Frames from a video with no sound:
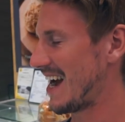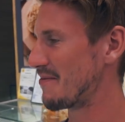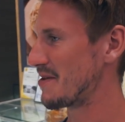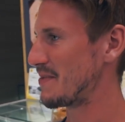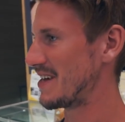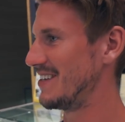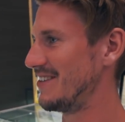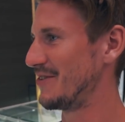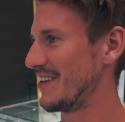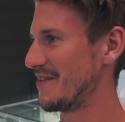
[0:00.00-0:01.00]
How many pesos?
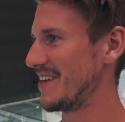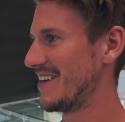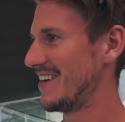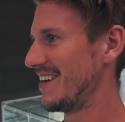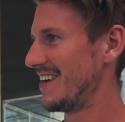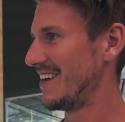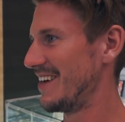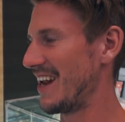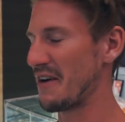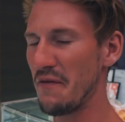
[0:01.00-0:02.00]

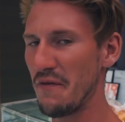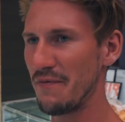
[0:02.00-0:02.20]
Like...